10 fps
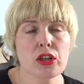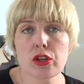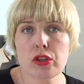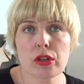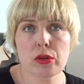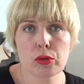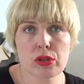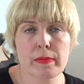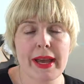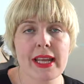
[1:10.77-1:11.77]
could
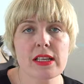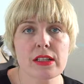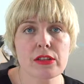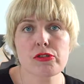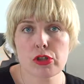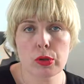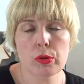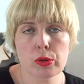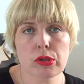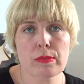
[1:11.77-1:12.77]
automate, do
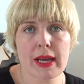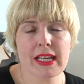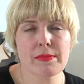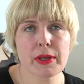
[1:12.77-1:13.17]
automate,